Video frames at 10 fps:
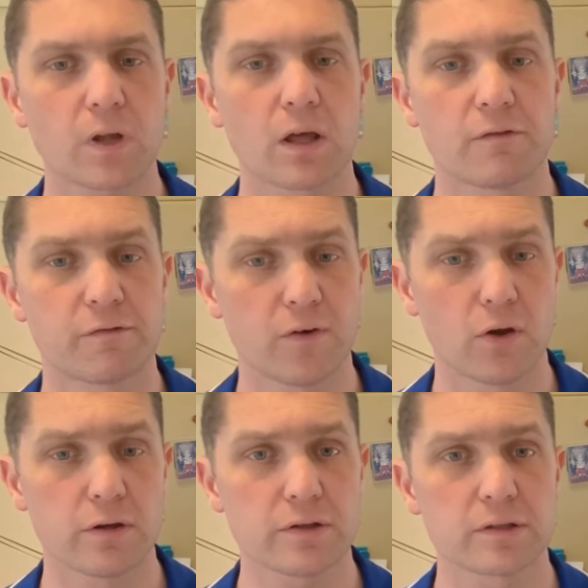The
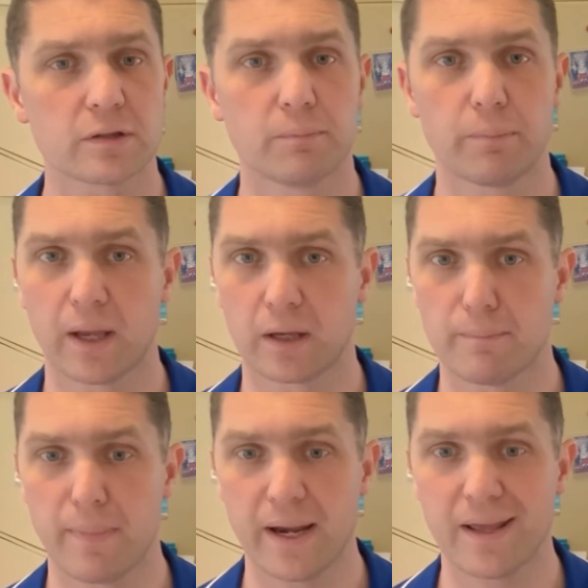first being an
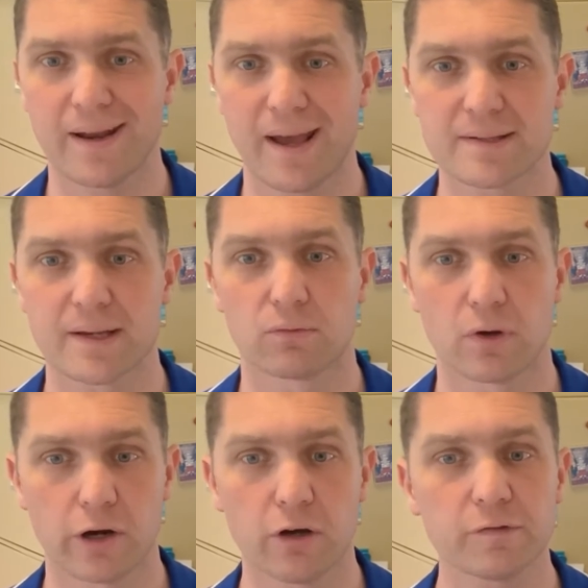immediate asset
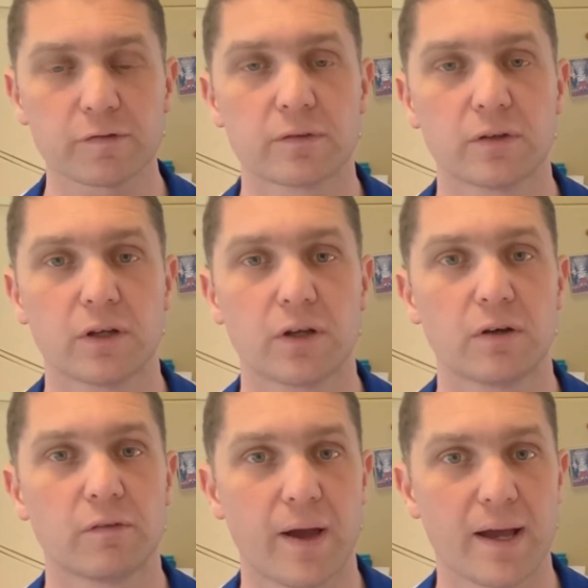write-off
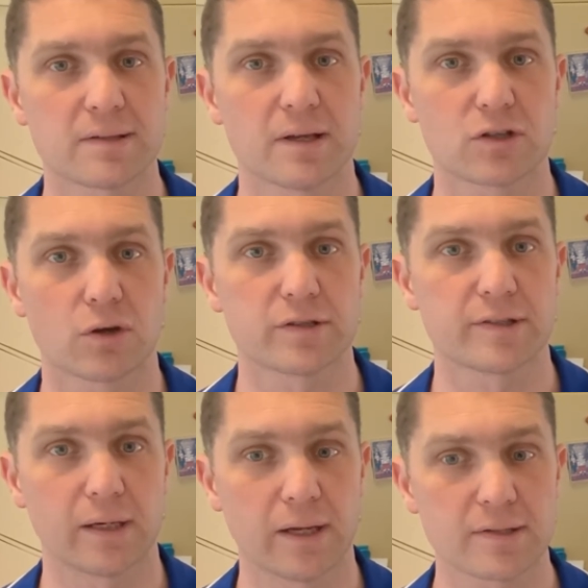for assets
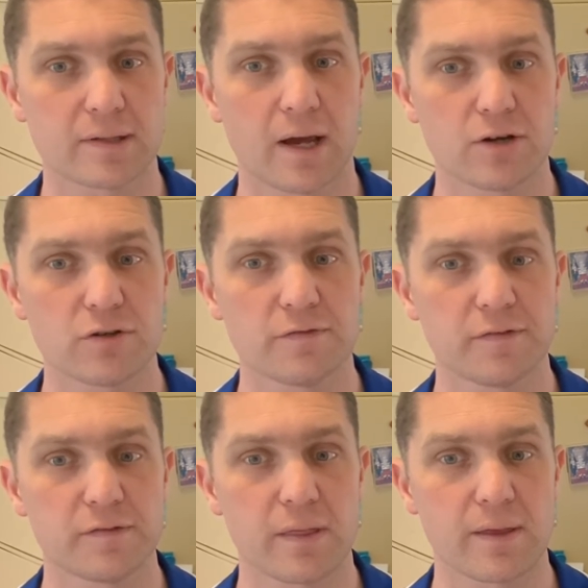costing less than
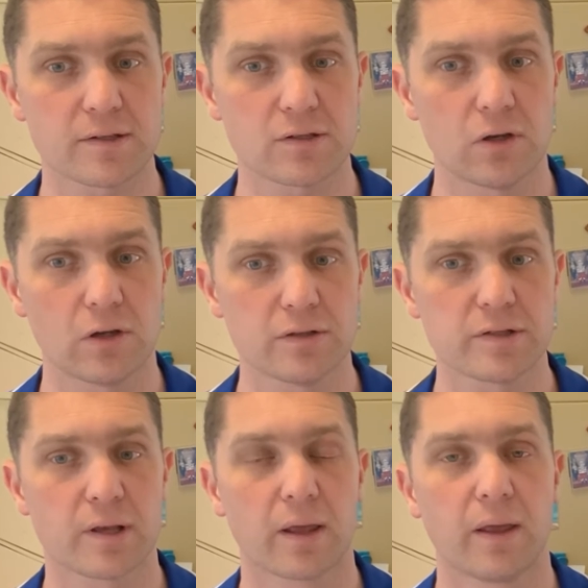
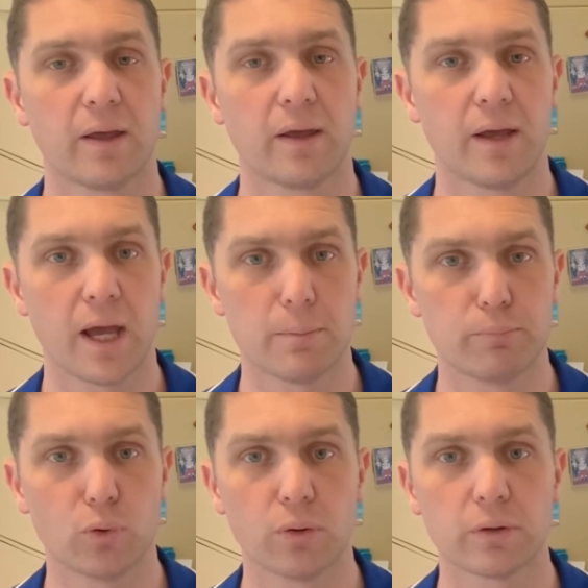$150,000 and
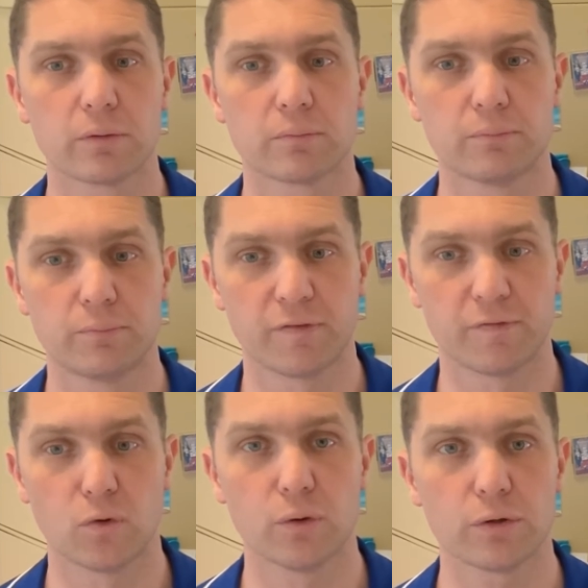bought
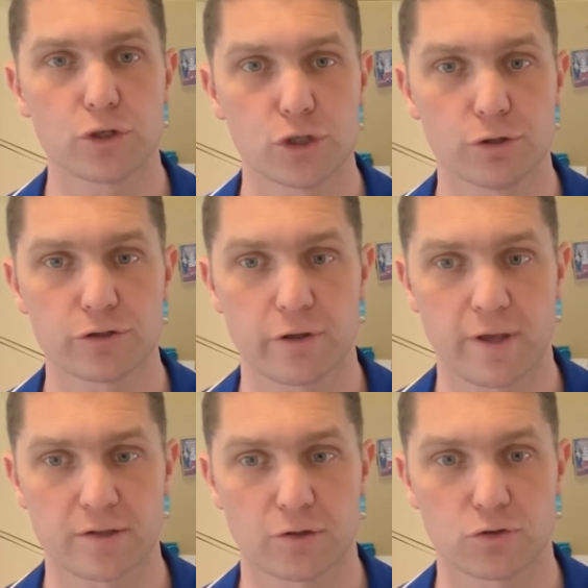before June
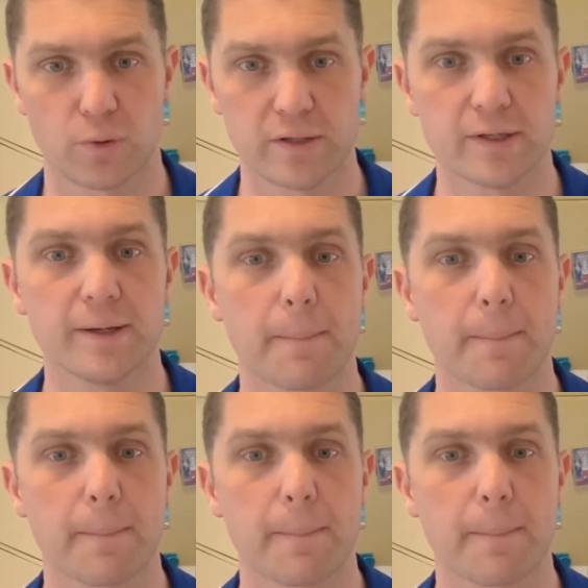2020.